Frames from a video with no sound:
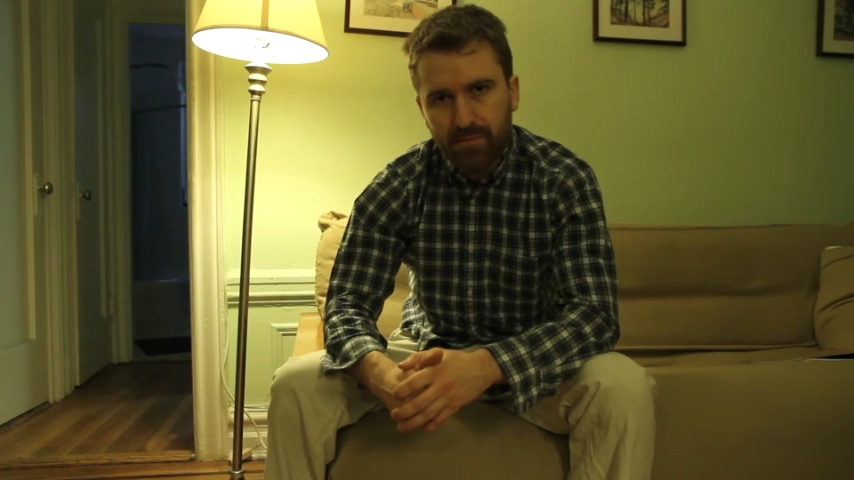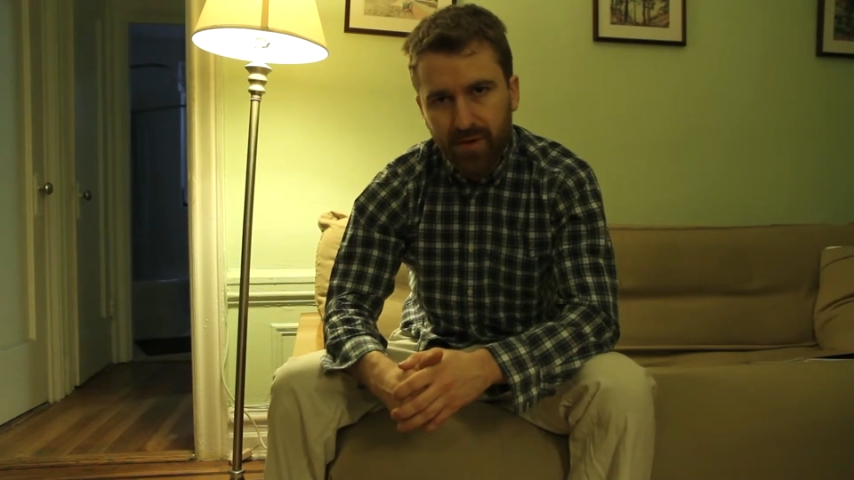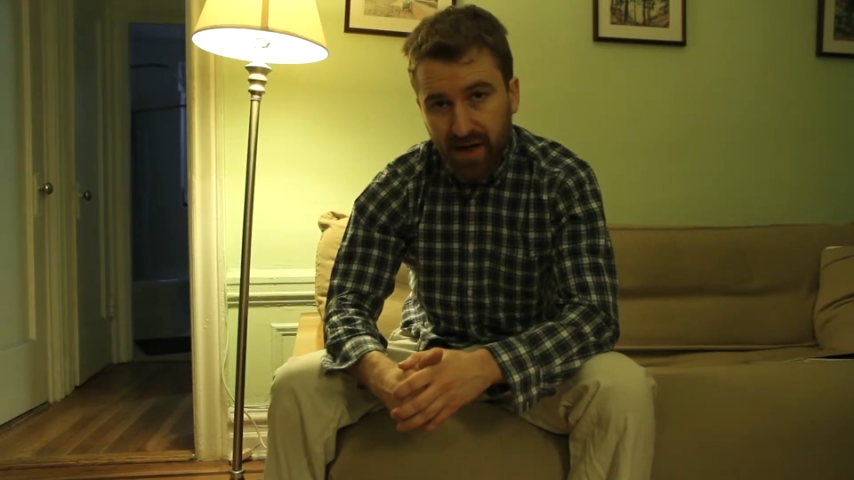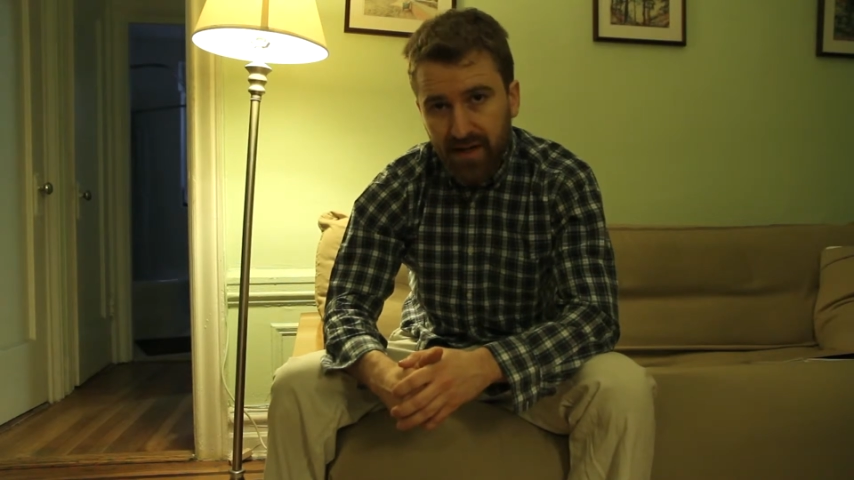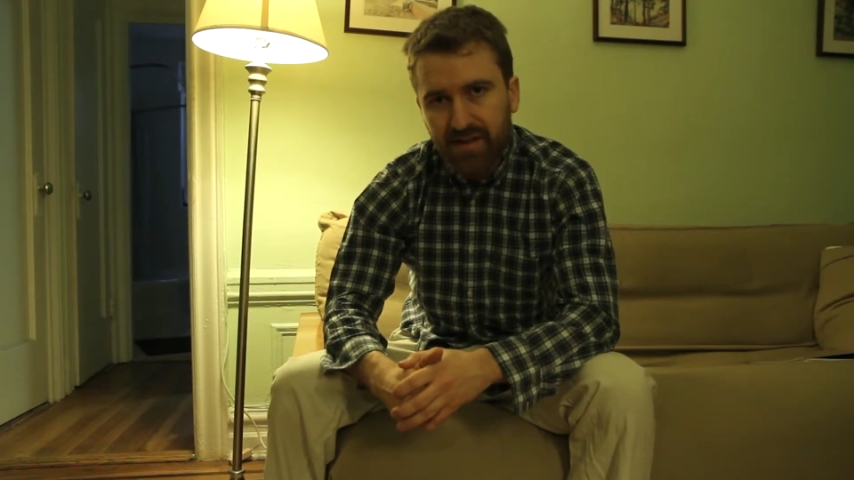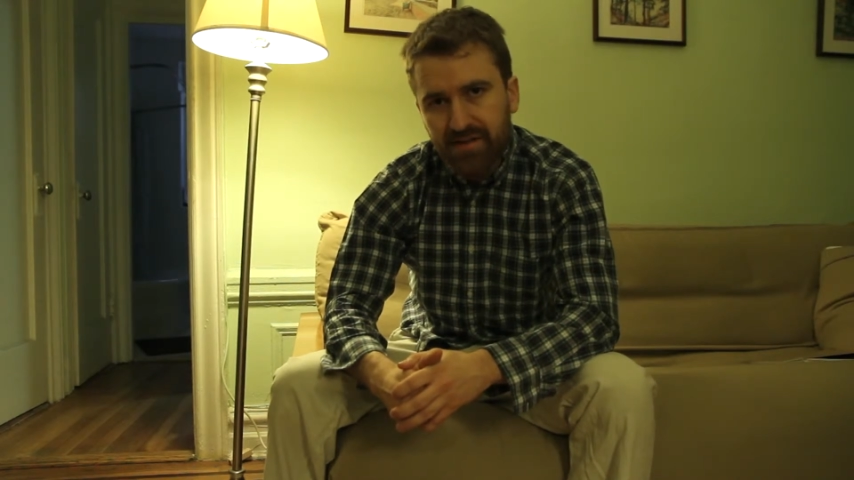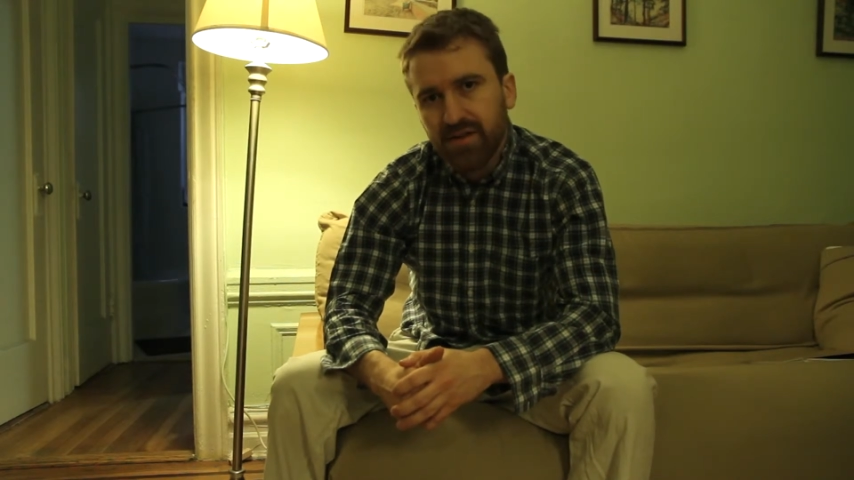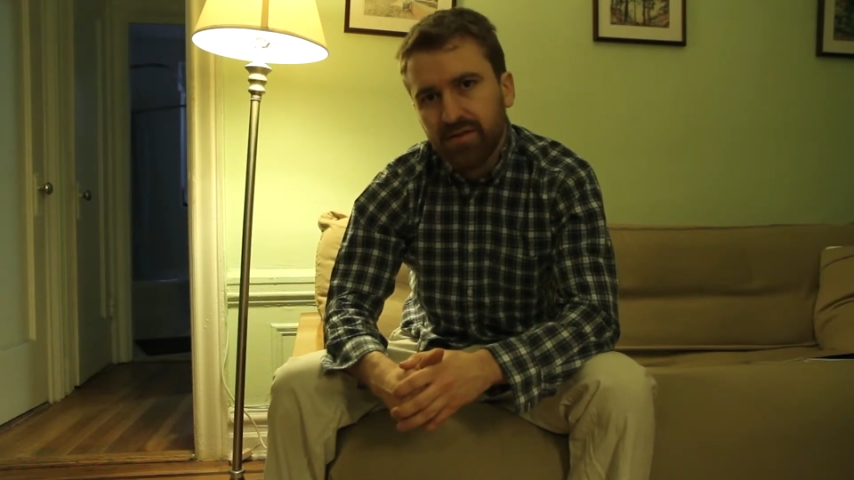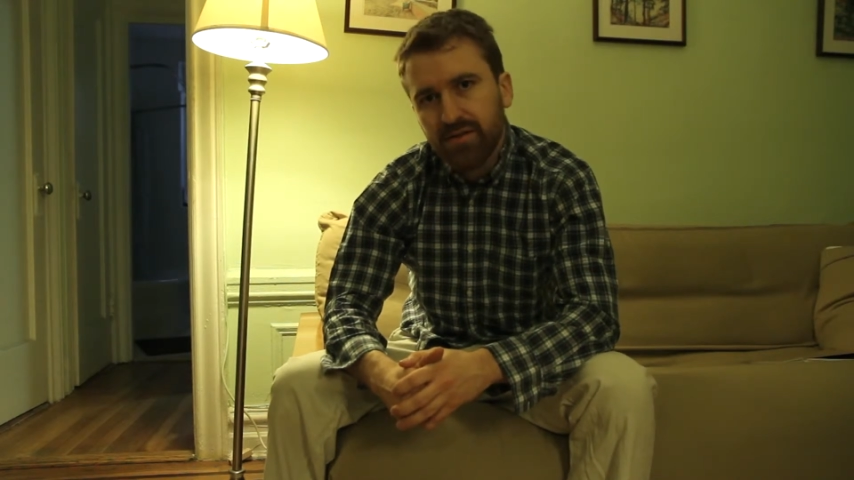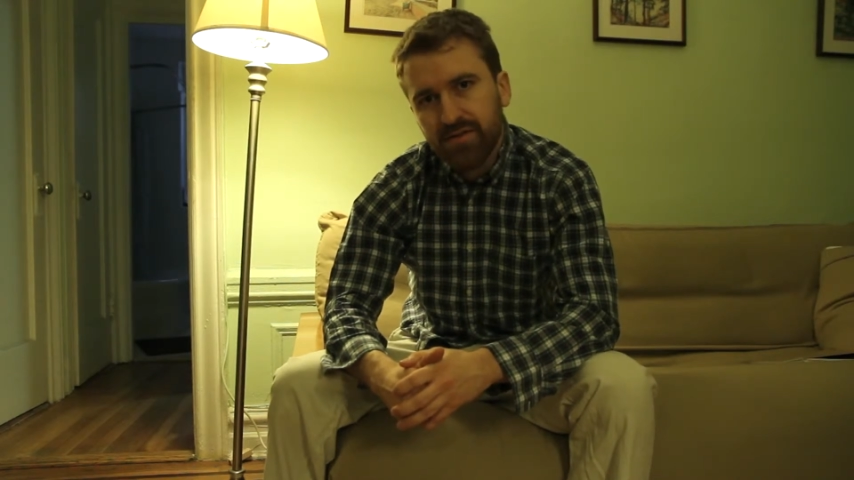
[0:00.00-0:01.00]
but I
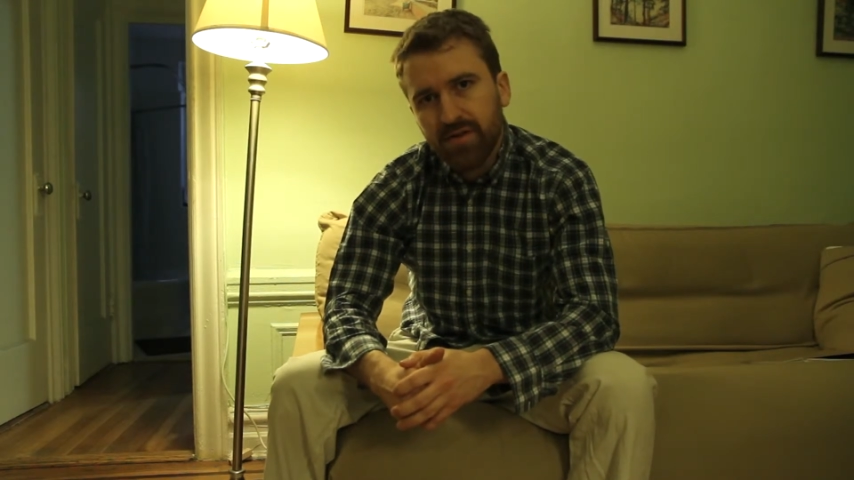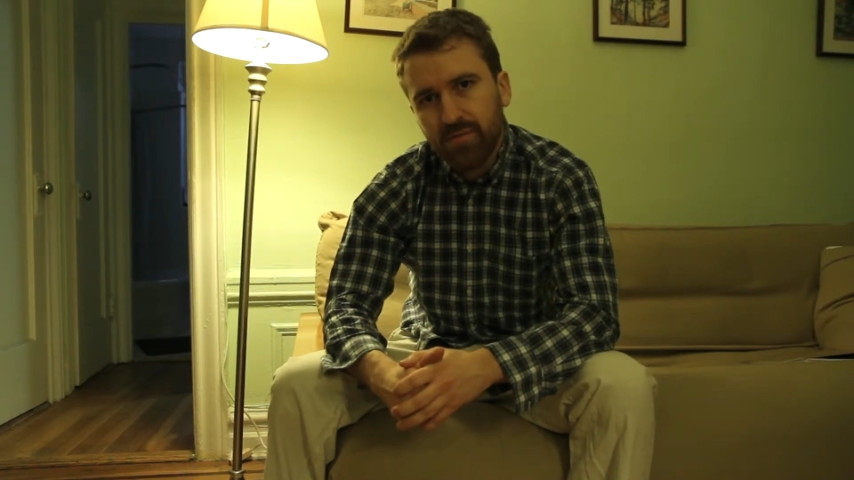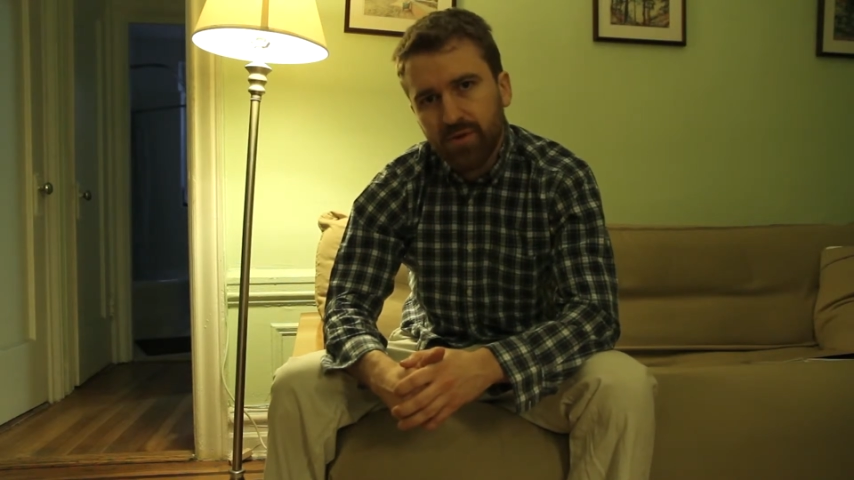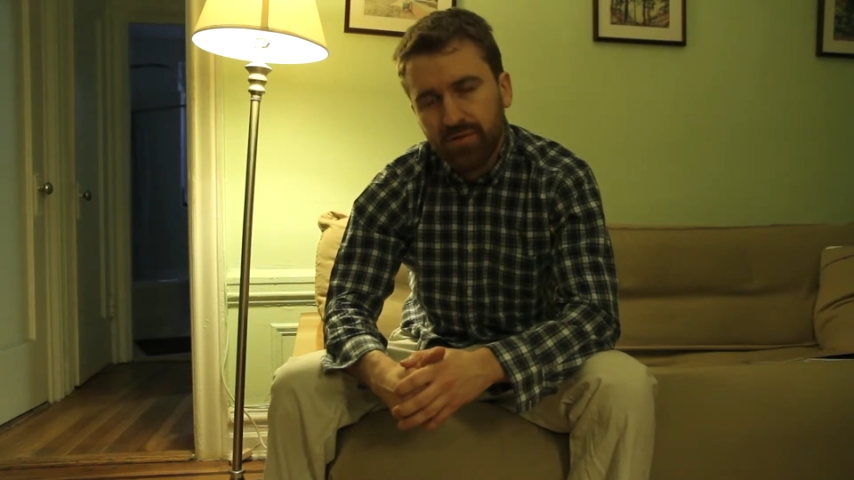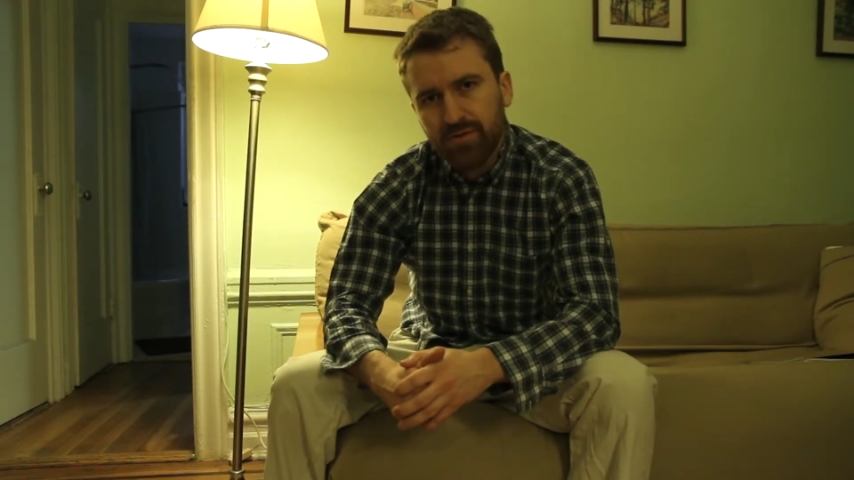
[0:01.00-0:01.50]
continued to move